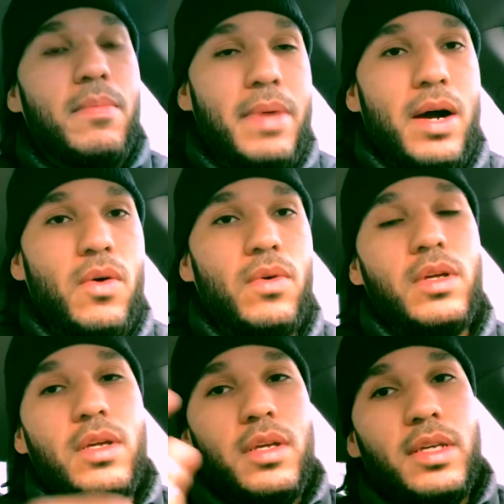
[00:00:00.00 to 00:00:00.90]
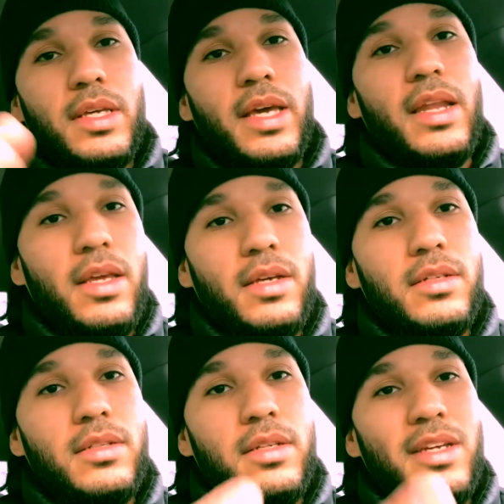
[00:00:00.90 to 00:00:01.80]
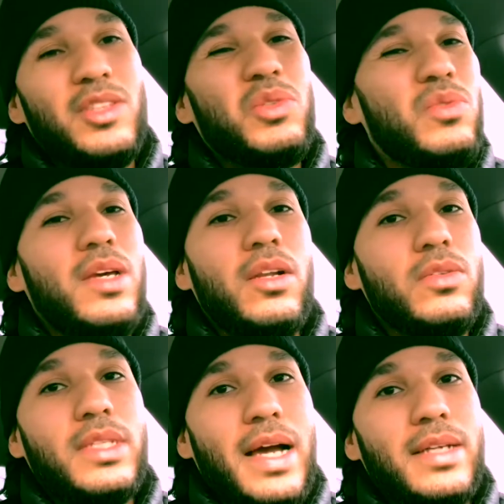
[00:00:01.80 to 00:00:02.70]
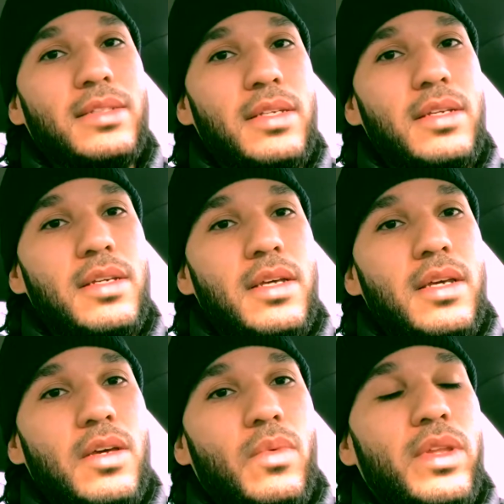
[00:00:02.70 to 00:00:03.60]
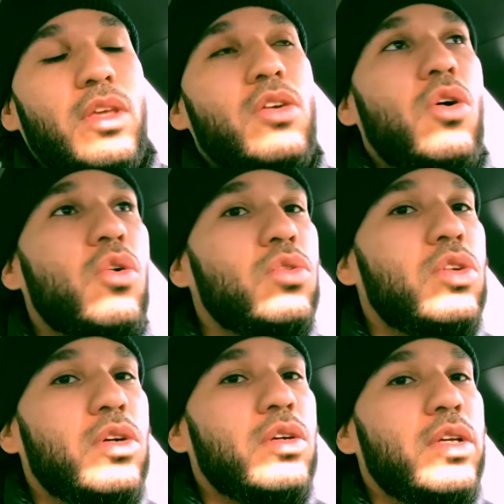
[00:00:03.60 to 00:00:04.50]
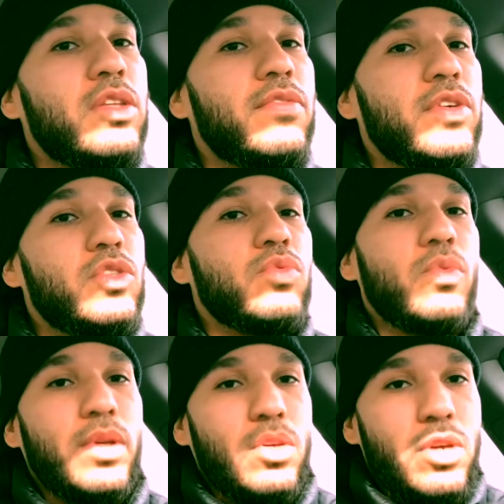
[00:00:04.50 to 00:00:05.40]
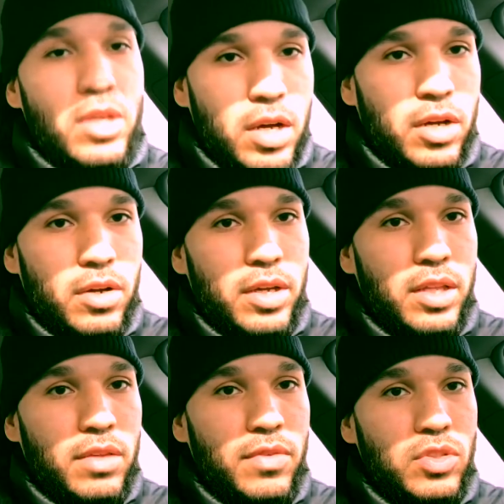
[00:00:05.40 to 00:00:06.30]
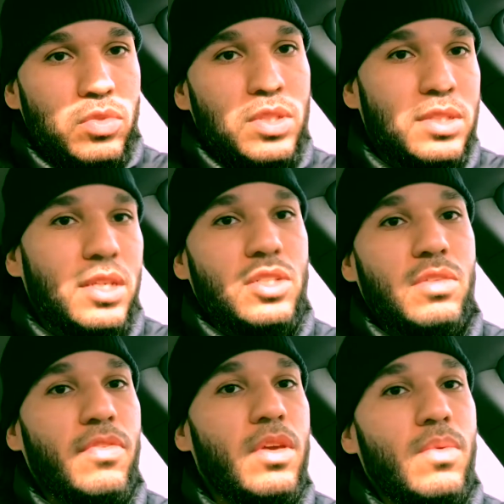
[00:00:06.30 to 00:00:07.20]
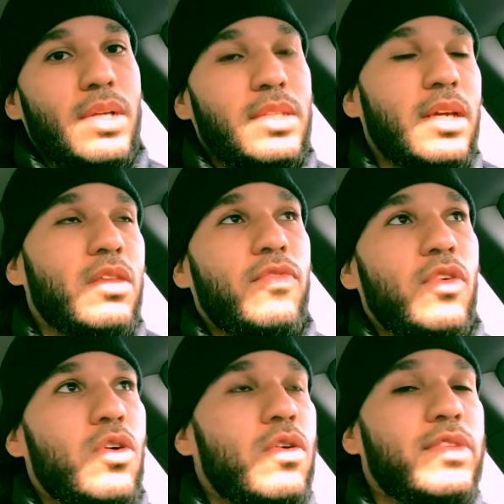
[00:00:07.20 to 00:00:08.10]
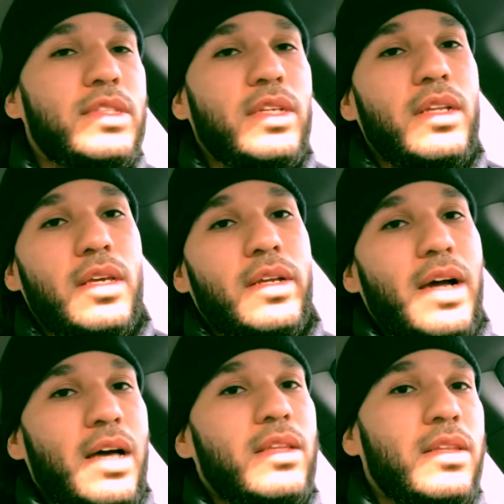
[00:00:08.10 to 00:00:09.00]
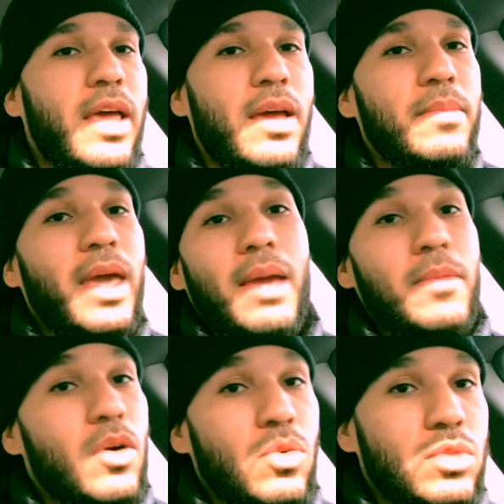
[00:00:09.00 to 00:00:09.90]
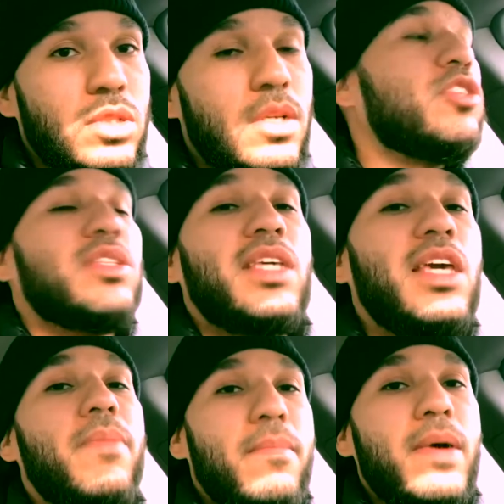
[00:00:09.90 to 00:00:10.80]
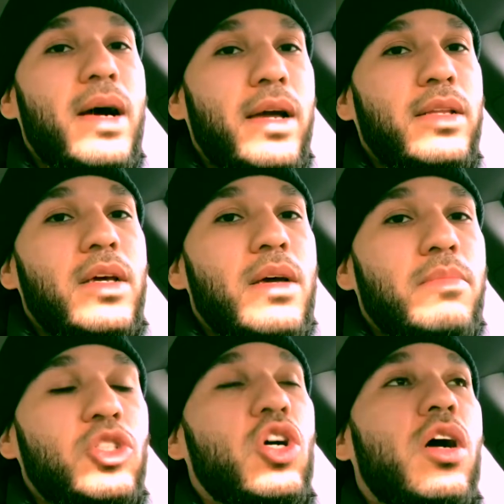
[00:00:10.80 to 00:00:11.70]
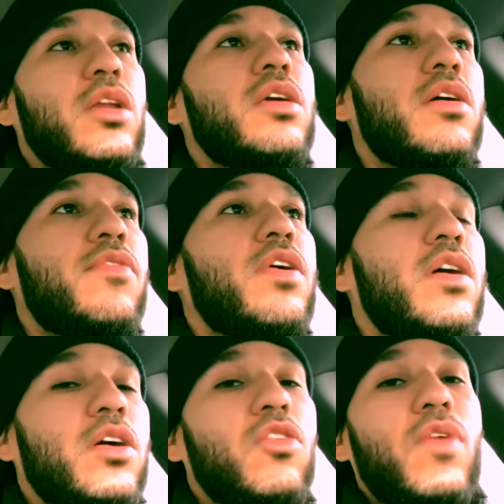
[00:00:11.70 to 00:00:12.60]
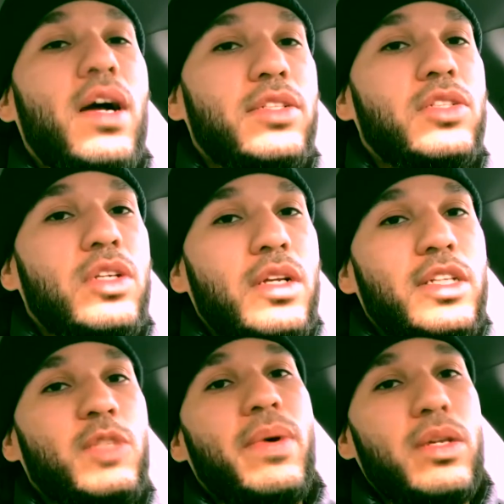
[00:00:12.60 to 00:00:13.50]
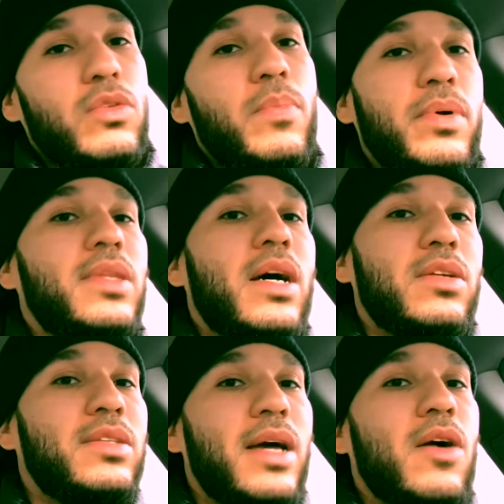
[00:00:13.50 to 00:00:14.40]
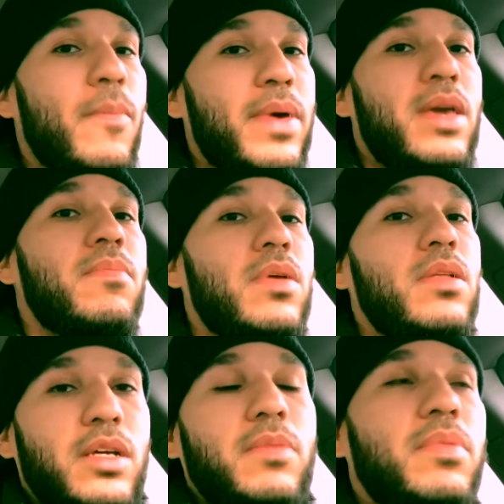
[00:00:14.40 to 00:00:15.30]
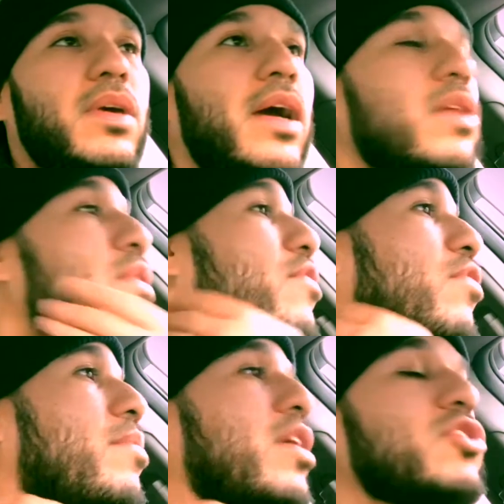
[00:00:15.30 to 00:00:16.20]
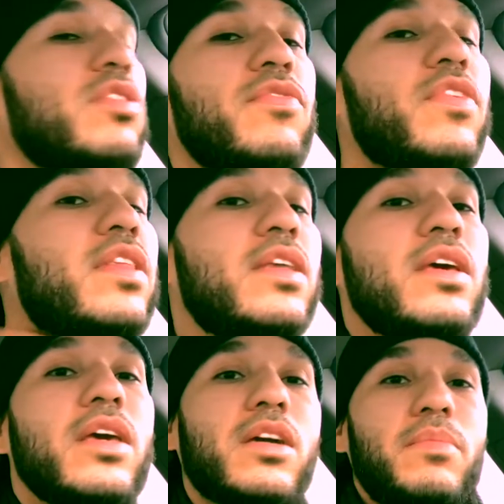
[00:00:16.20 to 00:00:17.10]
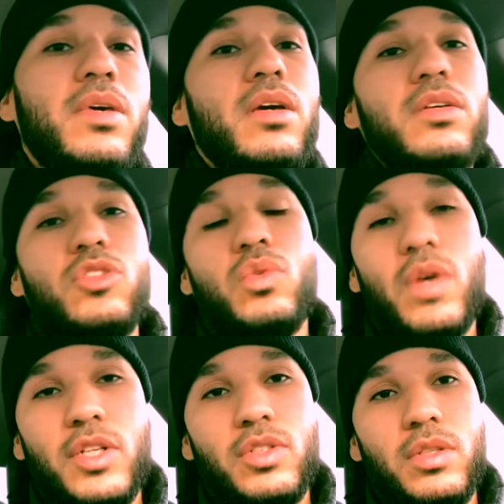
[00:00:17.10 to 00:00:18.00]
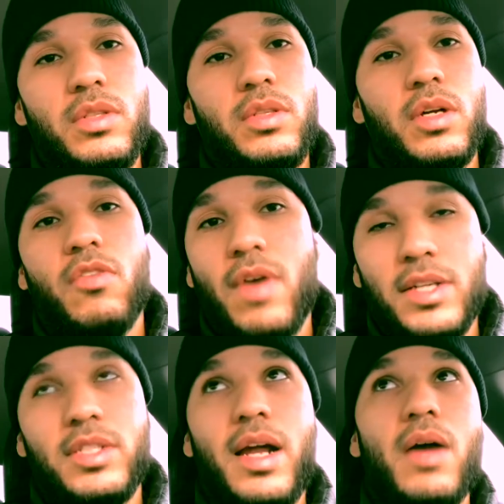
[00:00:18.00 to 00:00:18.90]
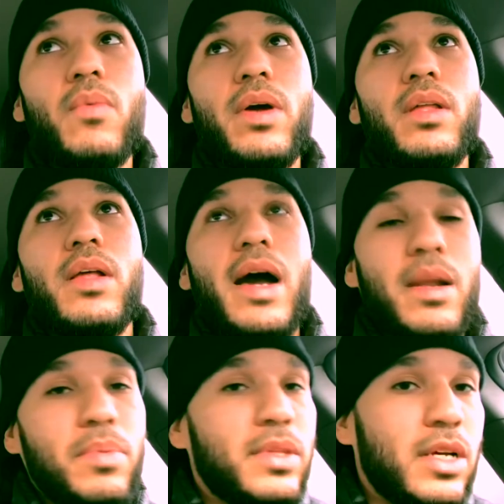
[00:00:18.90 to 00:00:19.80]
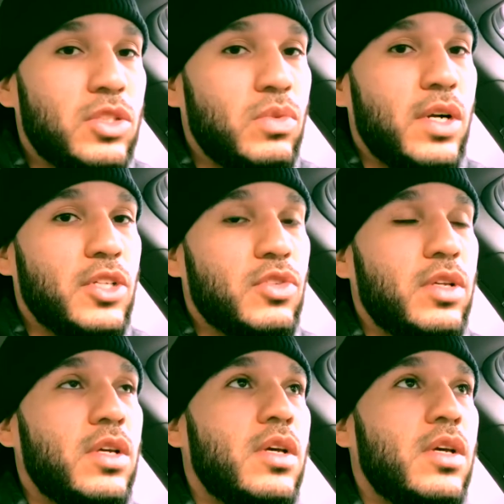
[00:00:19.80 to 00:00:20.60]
about getting into yellow taxi, whether you're older individual, whether you're younger individual, just to get your feet wet, to get the flow of the city and how the damn game goes, just in mind, majority of garages are gonna expect you to put down a down payment. It could be anywhere from 150, it could be 200. The garage that I went, I had to put down 200.